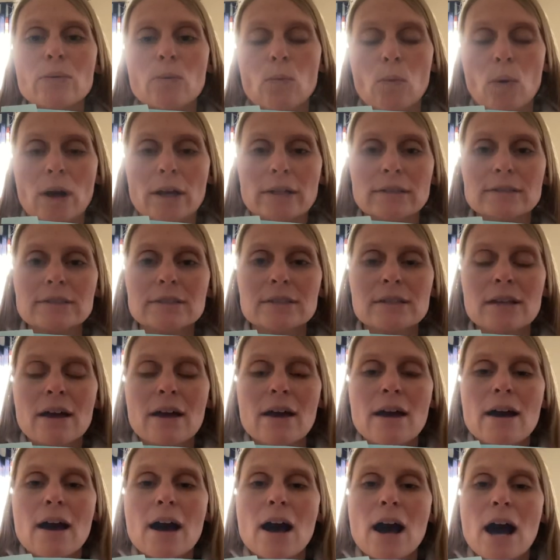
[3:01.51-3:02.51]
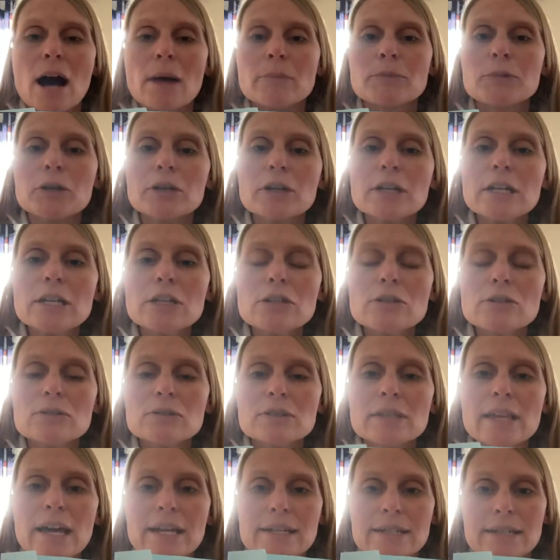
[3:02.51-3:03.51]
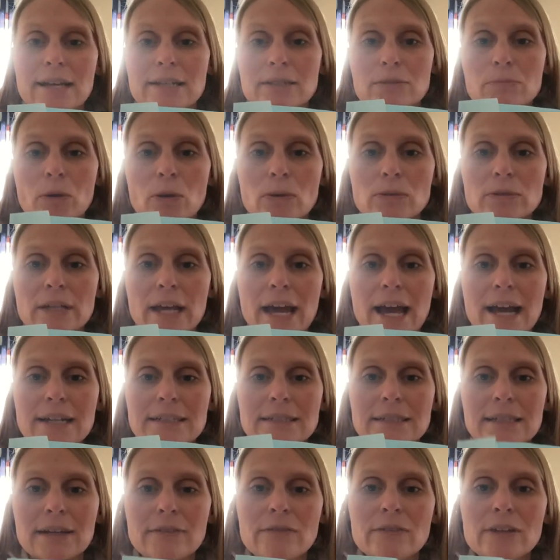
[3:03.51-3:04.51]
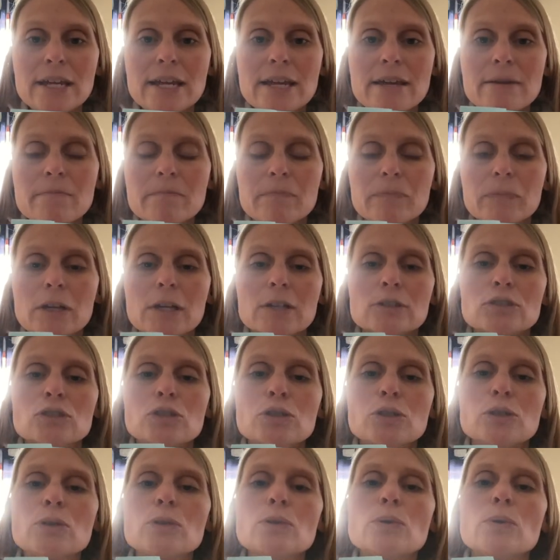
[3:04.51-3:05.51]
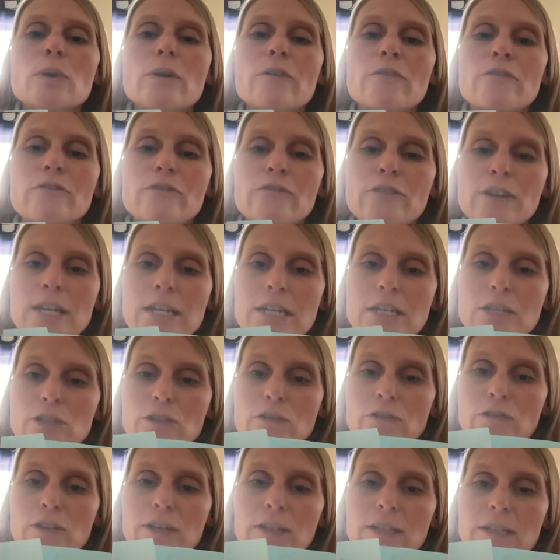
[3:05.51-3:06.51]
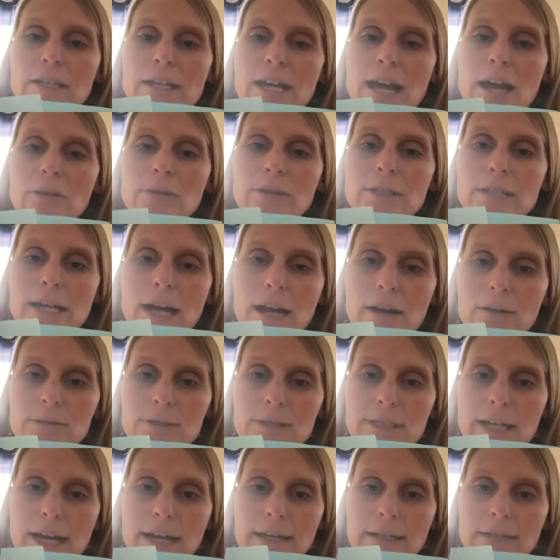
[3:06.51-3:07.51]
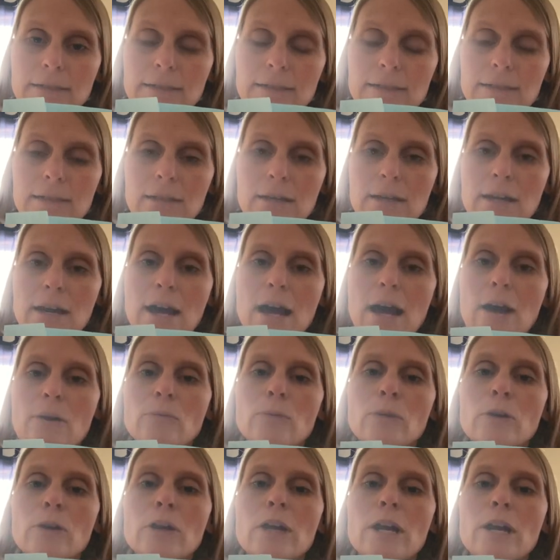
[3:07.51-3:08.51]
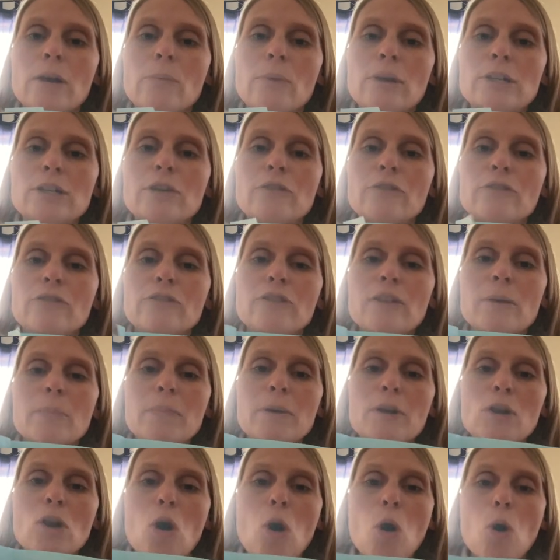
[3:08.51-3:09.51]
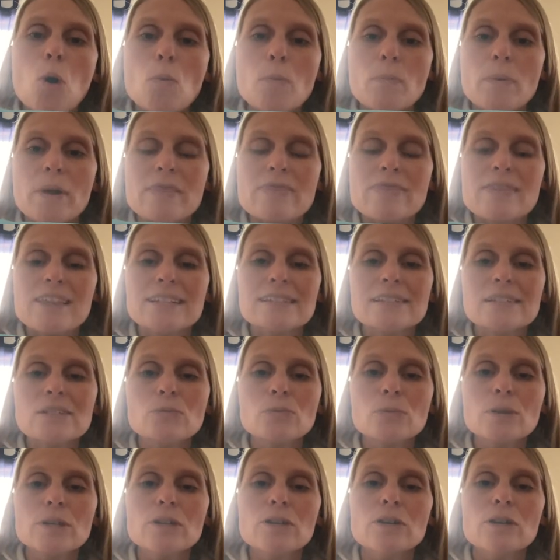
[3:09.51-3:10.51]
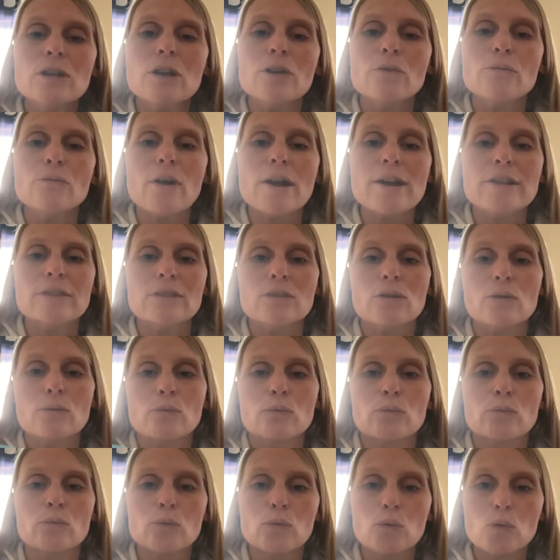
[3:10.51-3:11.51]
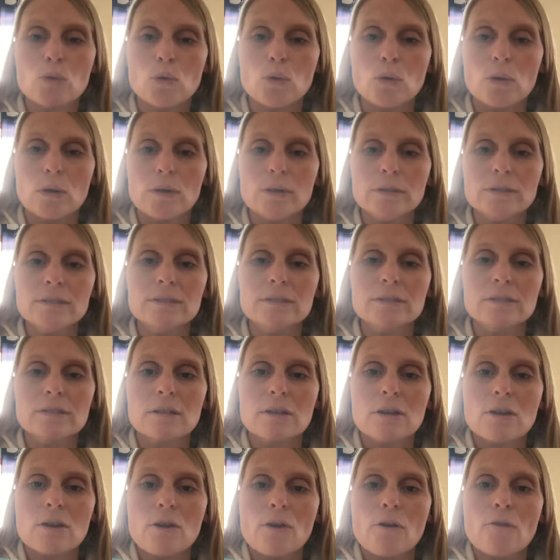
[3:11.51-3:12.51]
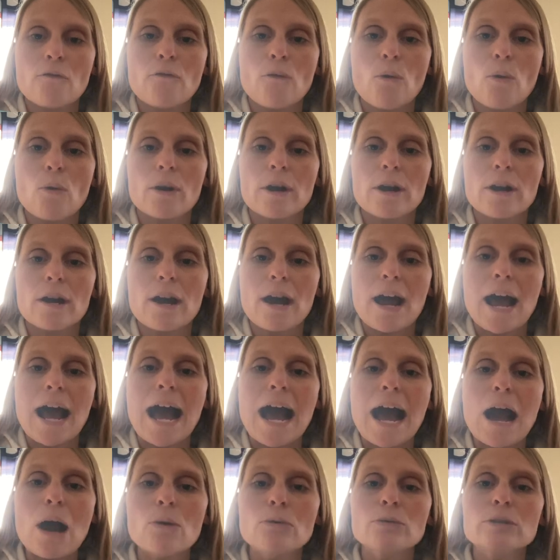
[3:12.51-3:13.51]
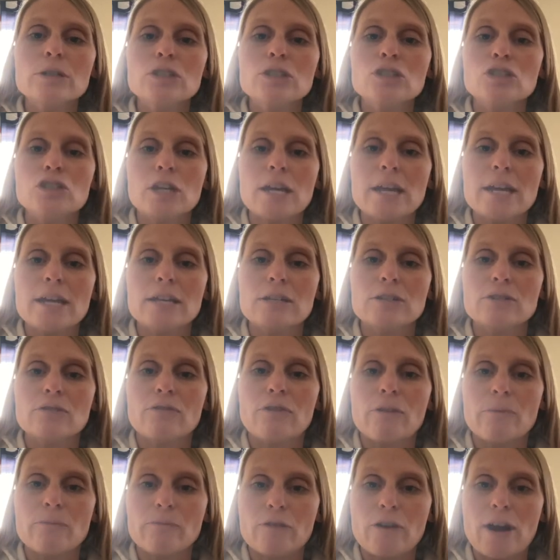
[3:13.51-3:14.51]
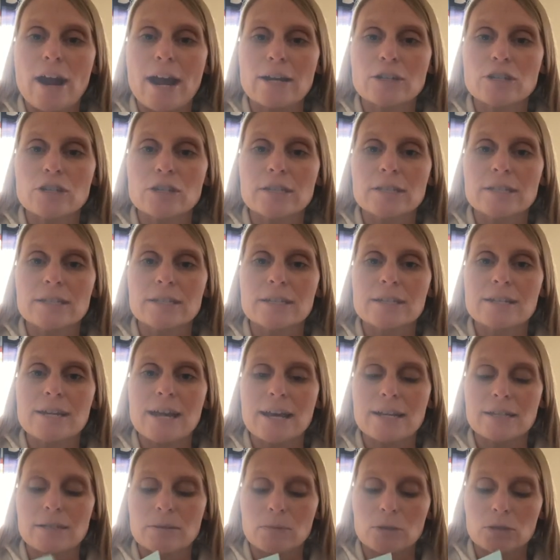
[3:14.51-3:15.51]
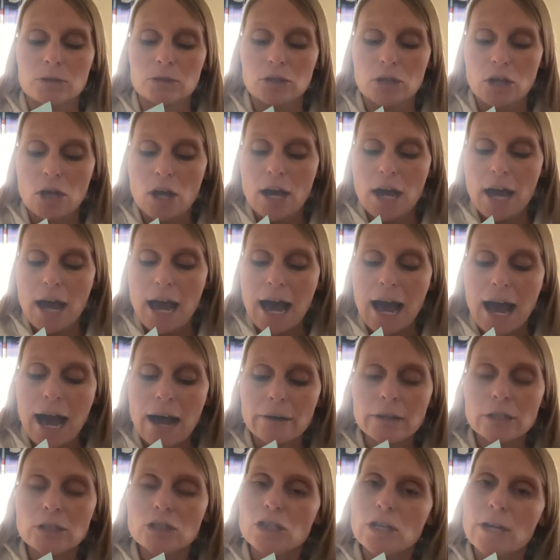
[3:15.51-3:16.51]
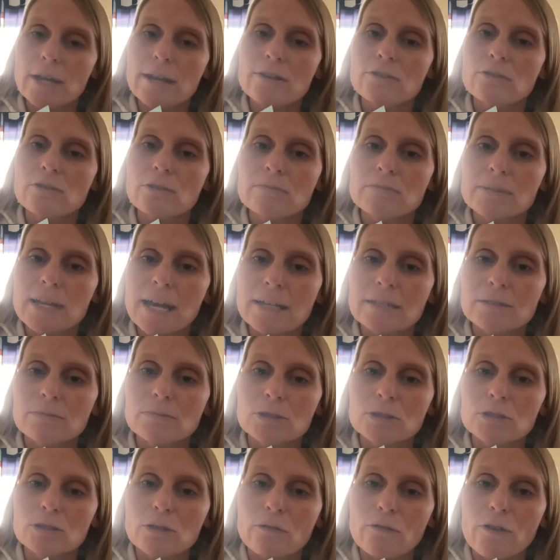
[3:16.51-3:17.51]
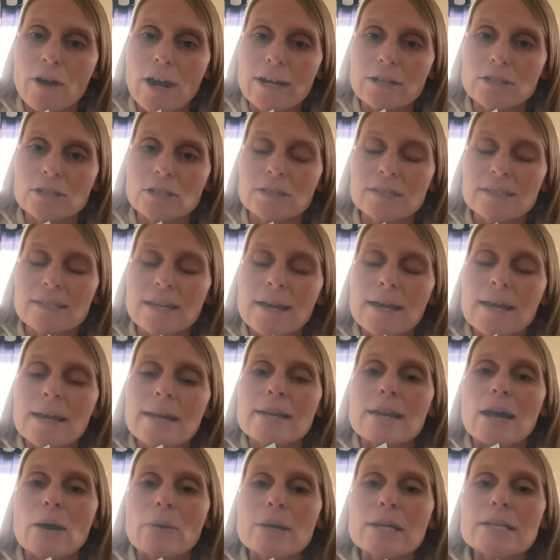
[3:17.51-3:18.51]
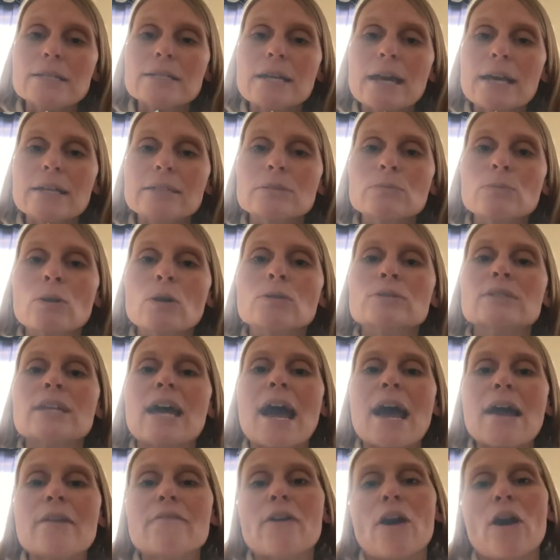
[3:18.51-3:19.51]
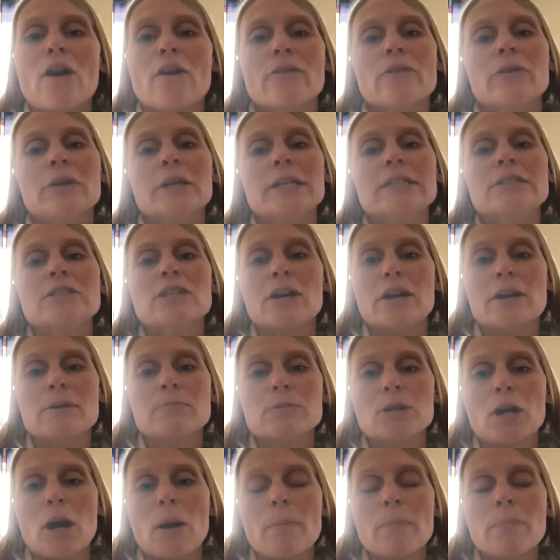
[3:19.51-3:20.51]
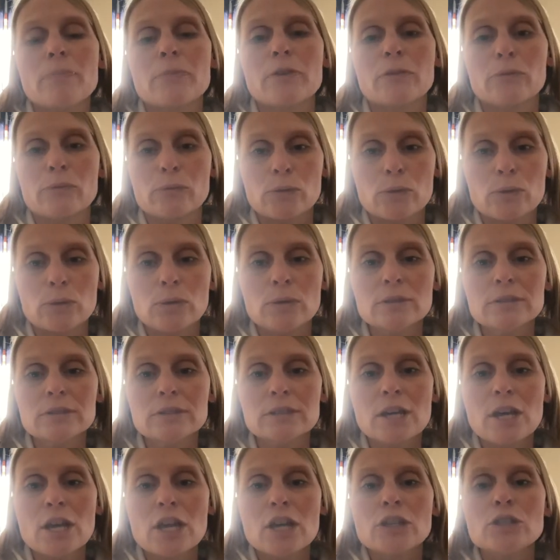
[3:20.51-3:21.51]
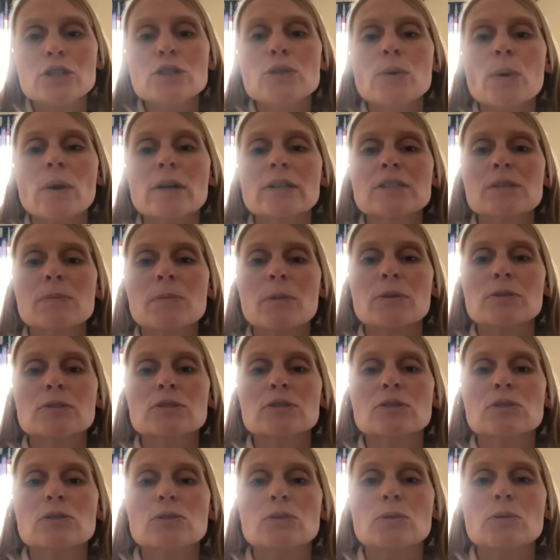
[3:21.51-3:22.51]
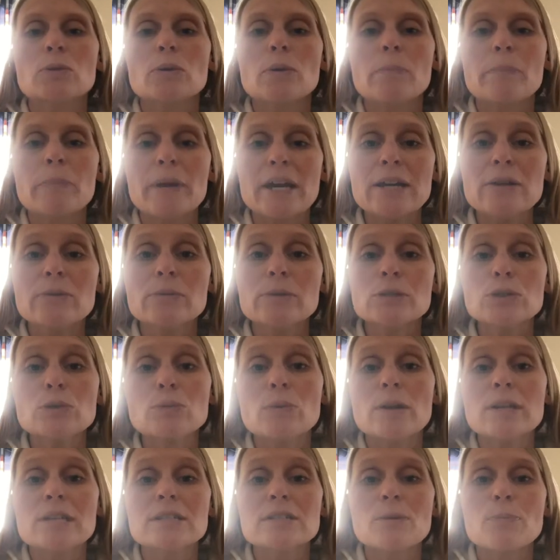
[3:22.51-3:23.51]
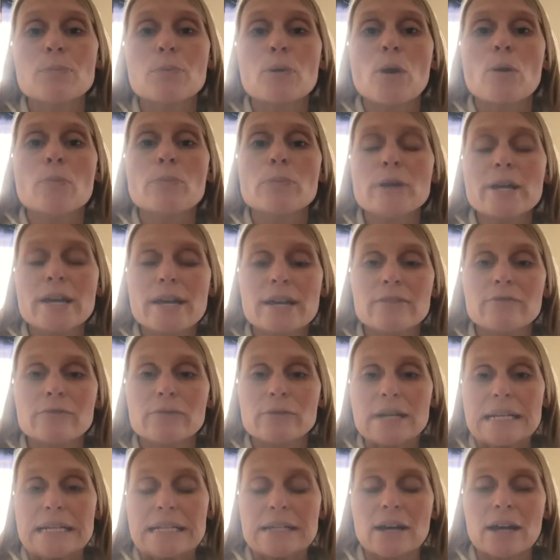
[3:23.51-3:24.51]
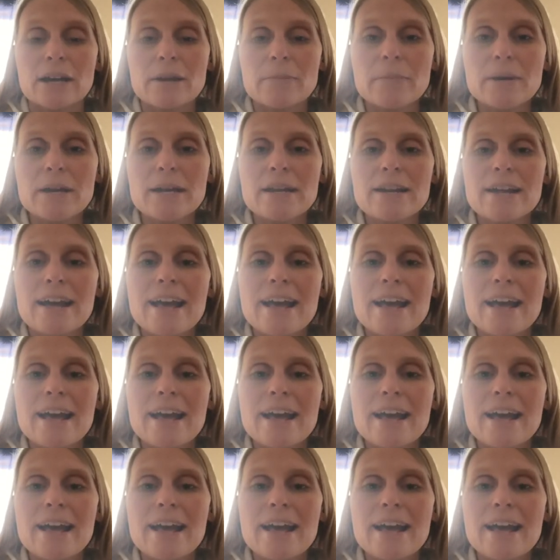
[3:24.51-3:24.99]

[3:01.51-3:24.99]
ones. You're gonna use that Desmos activity to finish filling out the outsides. When you flip it open, this is where you're gonna write the rules for how to change from fractions to decimals. How to change from decimals to fractions. Now in Desmos, I've already typed up the rules. You are supposed to pick which one is appropriate and retype it,